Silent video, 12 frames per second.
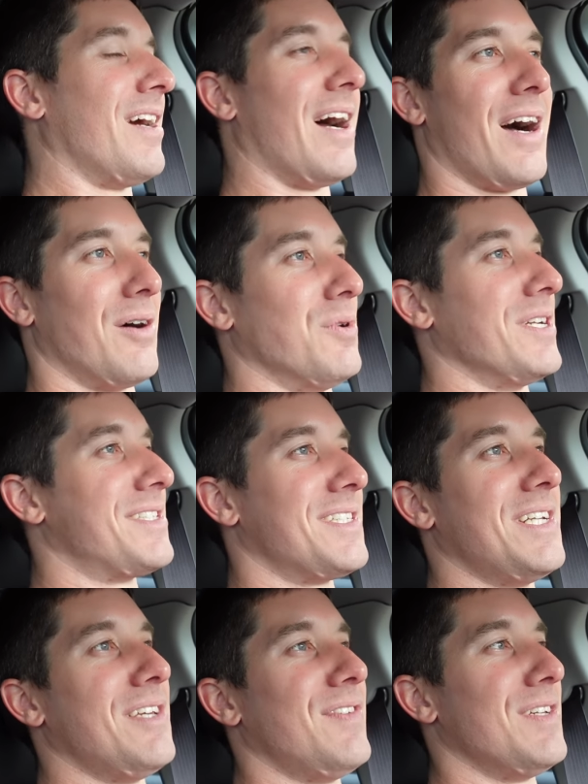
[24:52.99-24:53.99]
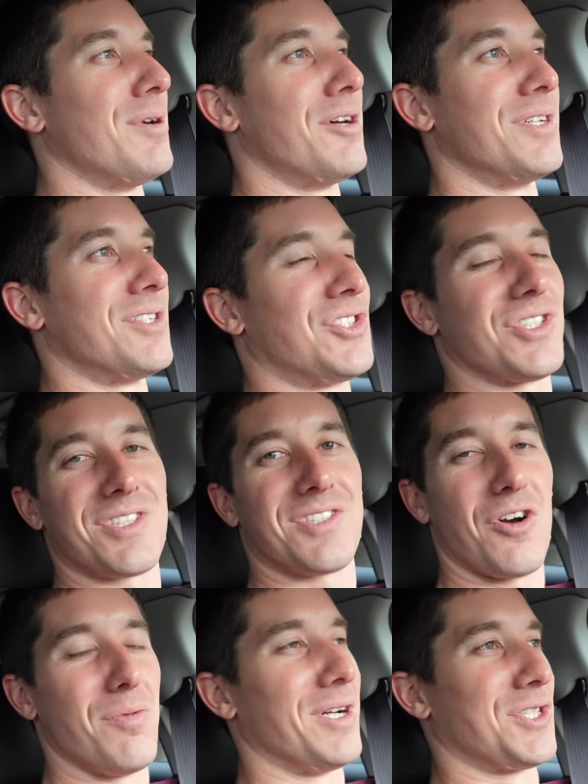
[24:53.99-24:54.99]
Uh, when it's in EV mode, it's just
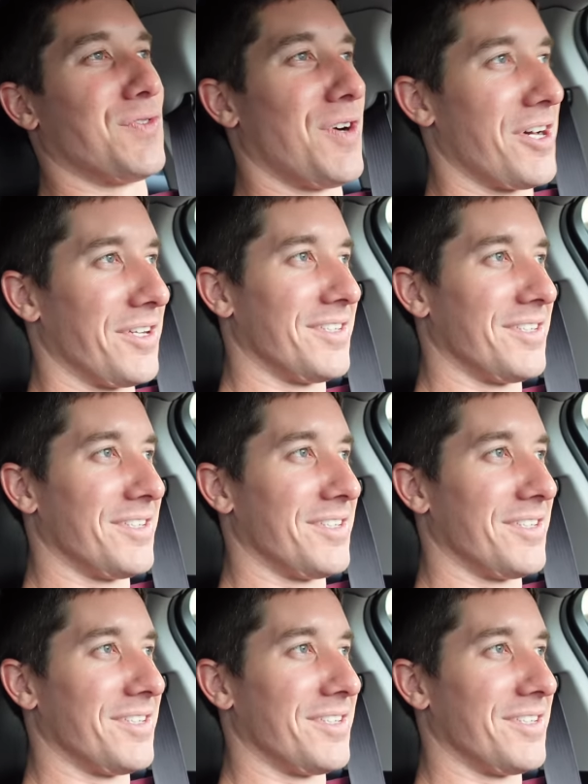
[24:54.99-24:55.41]
so much fun.